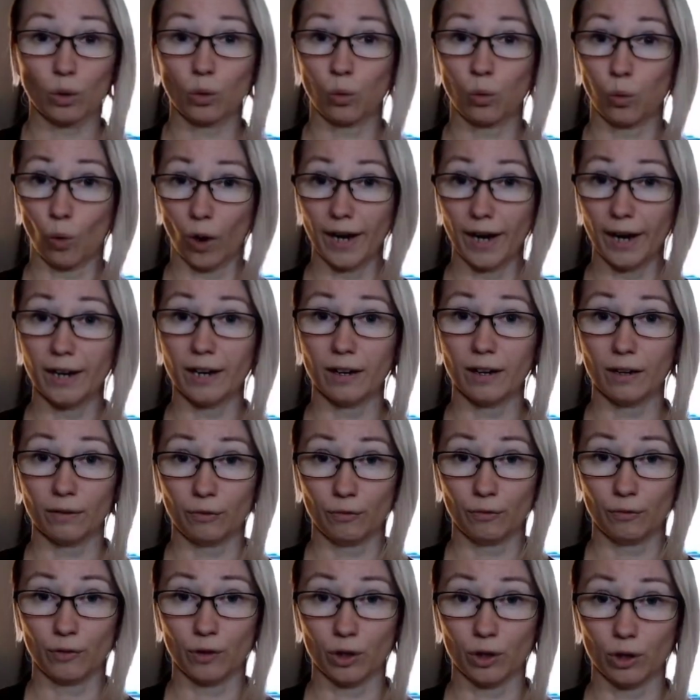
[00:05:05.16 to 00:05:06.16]
quite a
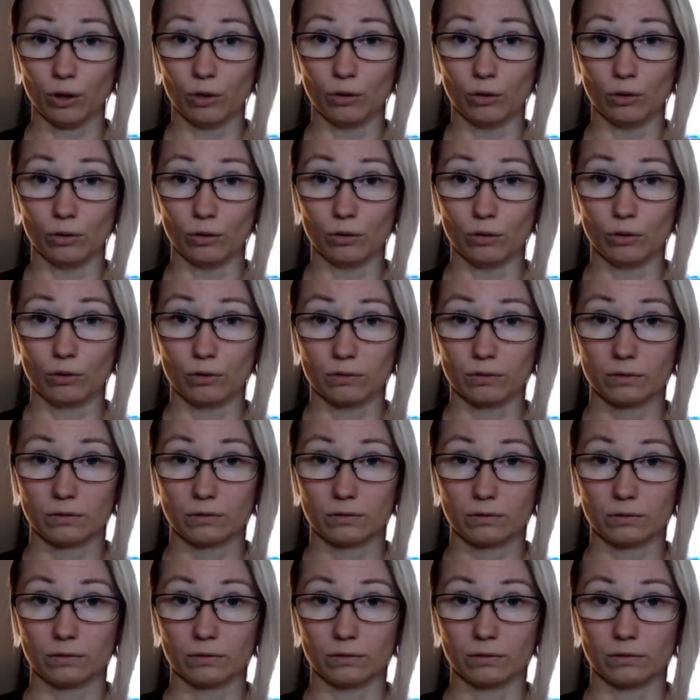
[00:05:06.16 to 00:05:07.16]
few
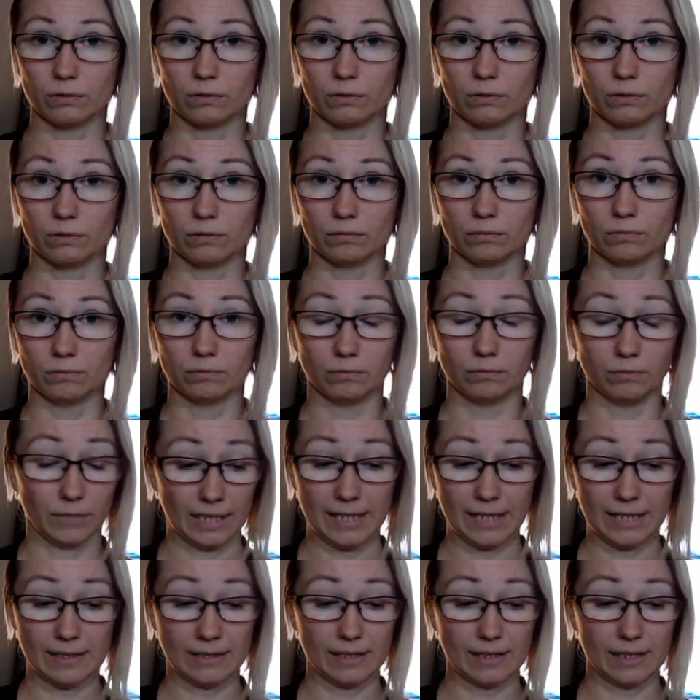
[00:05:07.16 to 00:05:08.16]

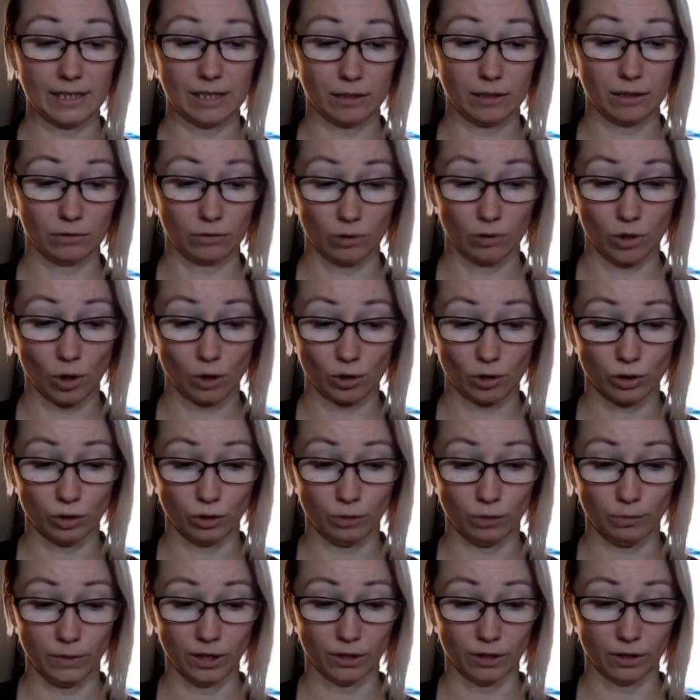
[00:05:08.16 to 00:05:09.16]
easy
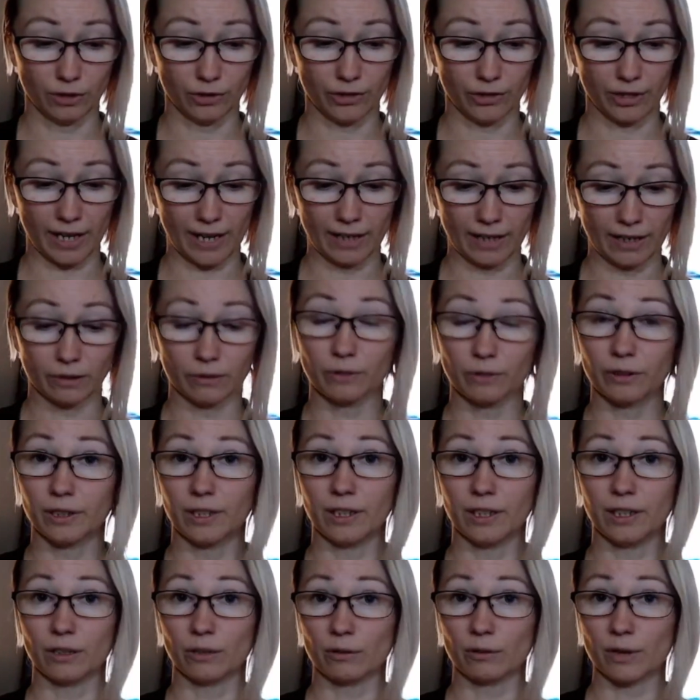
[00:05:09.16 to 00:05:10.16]
go-to meals that I don't
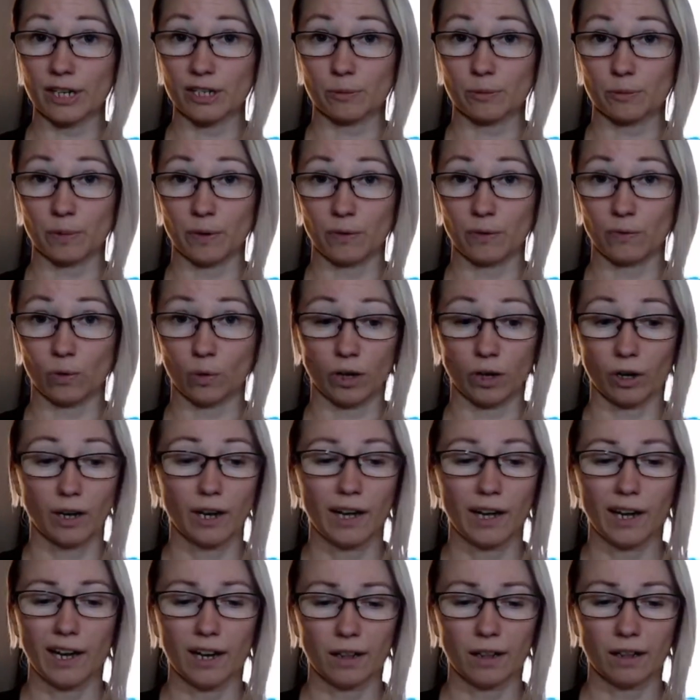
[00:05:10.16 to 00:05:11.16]
really need a recipe for.
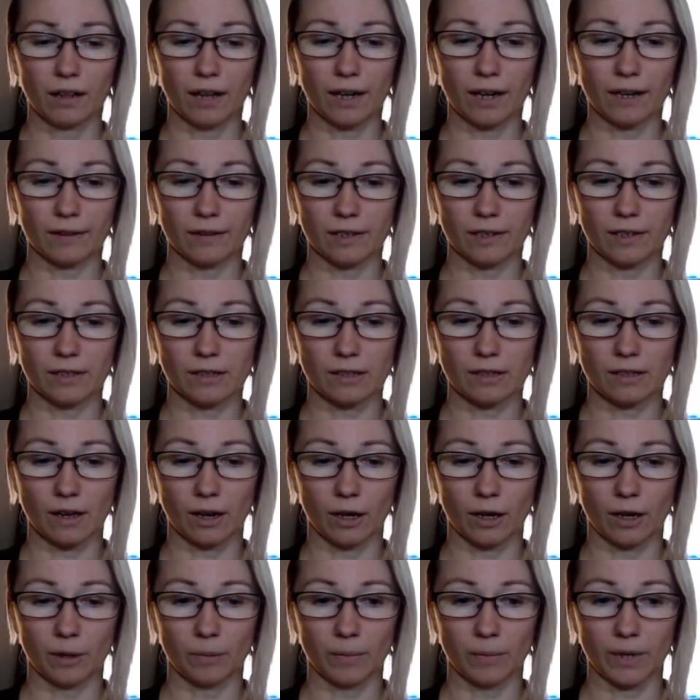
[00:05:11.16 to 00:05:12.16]
And a lot of these
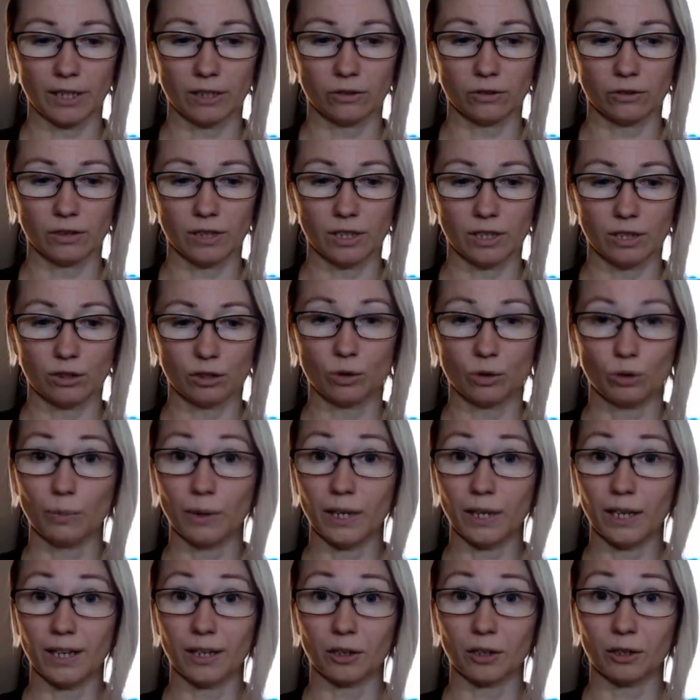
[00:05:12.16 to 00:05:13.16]
I don't need too
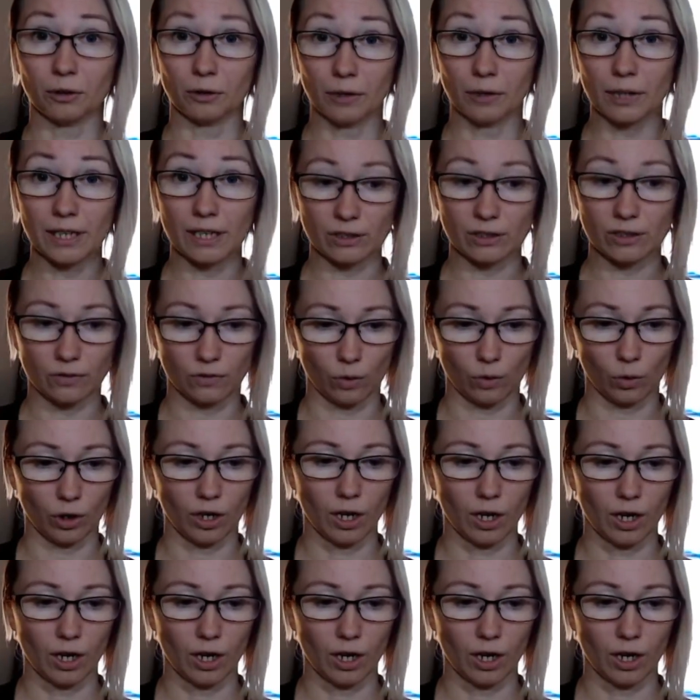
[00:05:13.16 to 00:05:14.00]
many ingredients for.